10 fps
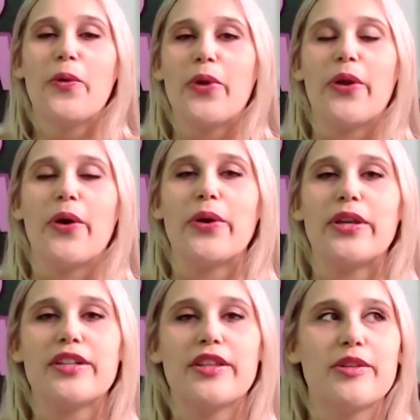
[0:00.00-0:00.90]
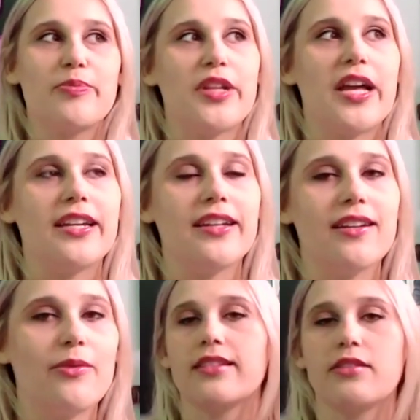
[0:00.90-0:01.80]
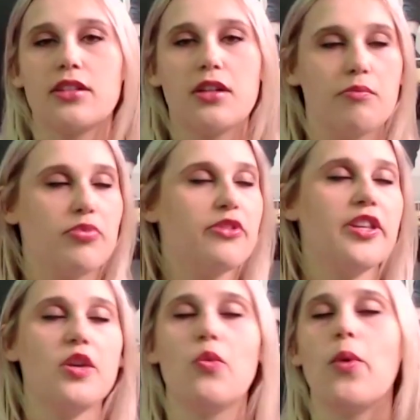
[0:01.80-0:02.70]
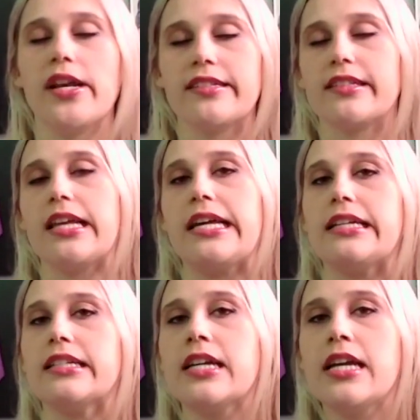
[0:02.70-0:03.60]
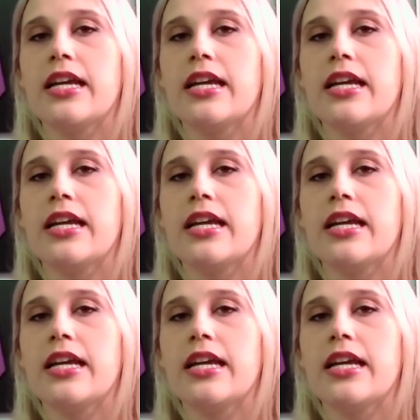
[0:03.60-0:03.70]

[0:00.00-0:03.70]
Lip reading: you know, he's on this planet, complete wasteland.